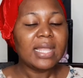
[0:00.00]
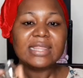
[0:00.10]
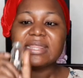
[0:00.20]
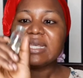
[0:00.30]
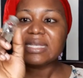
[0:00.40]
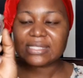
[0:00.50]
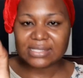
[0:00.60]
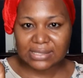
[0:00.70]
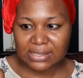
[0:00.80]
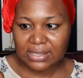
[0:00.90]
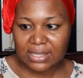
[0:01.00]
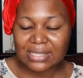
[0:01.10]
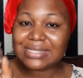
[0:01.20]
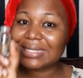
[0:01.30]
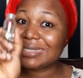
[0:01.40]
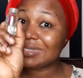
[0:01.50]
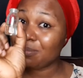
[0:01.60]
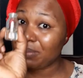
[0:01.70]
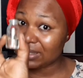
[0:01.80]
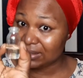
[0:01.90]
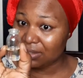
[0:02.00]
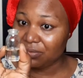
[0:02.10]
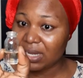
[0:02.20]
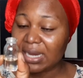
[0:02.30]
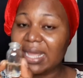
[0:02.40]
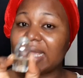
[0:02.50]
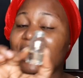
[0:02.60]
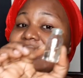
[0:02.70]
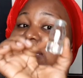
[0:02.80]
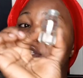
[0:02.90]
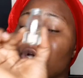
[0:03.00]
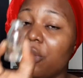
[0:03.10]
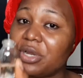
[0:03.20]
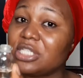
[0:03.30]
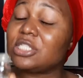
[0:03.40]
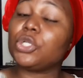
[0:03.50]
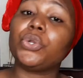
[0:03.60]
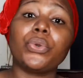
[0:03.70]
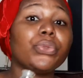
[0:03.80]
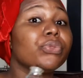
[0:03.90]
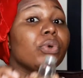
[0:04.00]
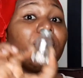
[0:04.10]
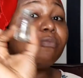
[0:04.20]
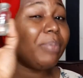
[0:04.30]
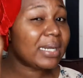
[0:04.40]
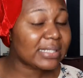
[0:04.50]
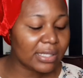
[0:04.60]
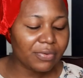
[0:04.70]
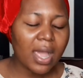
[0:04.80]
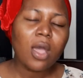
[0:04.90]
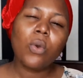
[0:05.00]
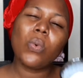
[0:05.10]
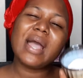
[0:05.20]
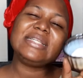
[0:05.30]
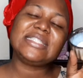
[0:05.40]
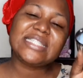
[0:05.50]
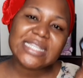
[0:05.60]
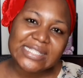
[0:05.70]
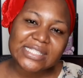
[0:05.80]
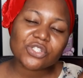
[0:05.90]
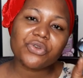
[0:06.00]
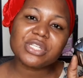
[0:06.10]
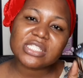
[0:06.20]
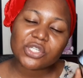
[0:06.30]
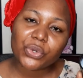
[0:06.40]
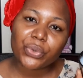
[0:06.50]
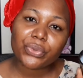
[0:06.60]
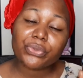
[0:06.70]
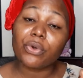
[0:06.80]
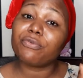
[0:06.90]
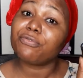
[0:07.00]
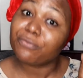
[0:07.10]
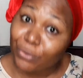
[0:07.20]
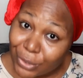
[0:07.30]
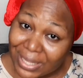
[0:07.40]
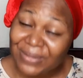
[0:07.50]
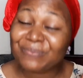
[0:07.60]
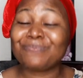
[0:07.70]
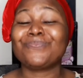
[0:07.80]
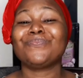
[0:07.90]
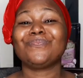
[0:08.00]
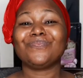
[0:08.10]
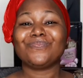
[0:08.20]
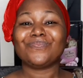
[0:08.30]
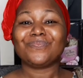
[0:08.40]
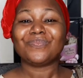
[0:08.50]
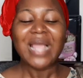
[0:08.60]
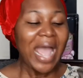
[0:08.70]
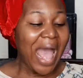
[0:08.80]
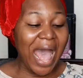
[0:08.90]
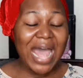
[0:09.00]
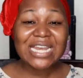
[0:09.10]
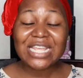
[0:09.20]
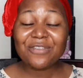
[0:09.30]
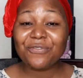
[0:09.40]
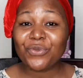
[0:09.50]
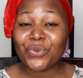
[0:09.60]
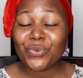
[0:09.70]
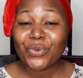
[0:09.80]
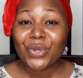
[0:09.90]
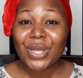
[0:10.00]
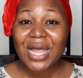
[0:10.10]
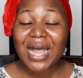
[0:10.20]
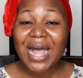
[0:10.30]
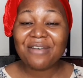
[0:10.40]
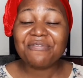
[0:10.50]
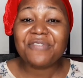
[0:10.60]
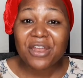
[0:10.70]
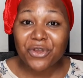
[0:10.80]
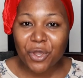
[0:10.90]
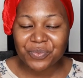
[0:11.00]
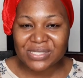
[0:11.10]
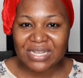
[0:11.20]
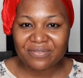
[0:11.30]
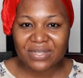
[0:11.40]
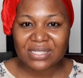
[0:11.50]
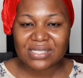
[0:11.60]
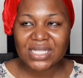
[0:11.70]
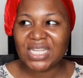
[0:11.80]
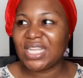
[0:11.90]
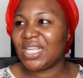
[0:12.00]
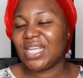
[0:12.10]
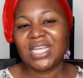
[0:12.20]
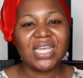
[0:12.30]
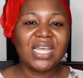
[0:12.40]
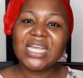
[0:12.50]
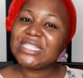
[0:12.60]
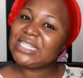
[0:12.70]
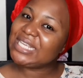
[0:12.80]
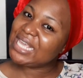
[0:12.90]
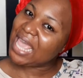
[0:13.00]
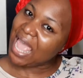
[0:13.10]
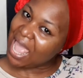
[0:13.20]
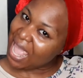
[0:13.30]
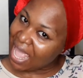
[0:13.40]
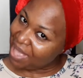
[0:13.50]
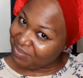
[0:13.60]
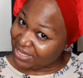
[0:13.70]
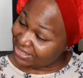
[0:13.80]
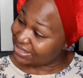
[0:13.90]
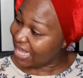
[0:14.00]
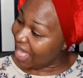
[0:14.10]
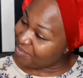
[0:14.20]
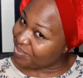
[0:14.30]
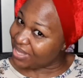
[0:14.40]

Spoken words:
This is an antibacterial, like it discourages the growth of bacteria, while this discourages the growth of fungal. And if you are very observant, the hair, the scalp